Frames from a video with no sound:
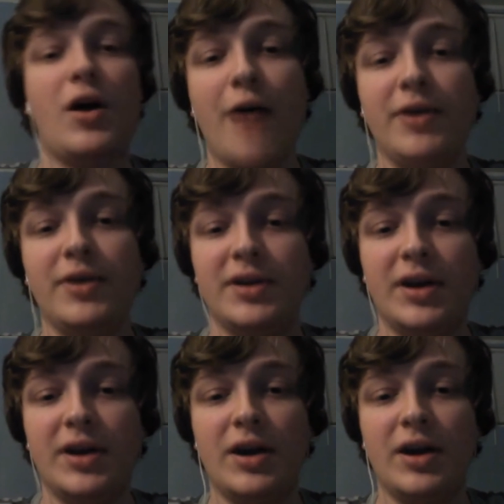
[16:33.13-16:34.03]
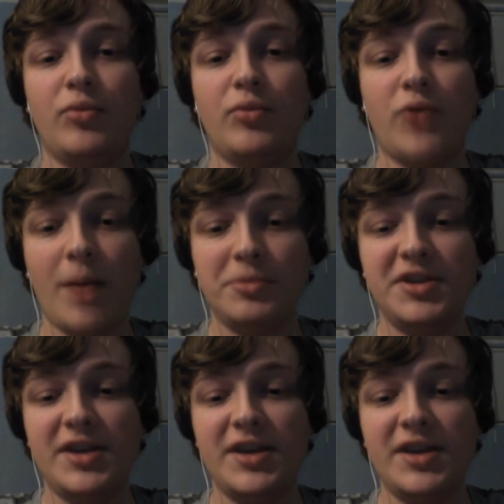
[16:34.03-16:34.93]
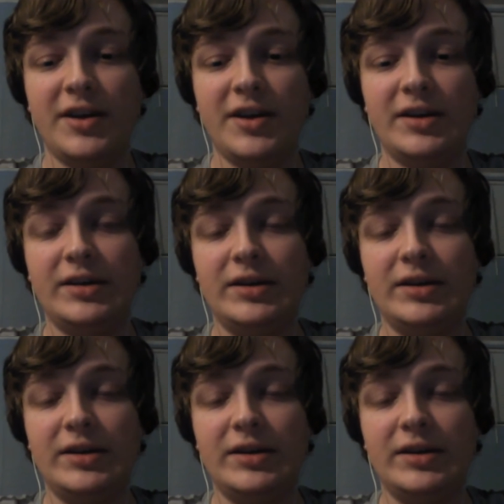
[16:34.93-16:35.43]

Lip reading: I would probably give it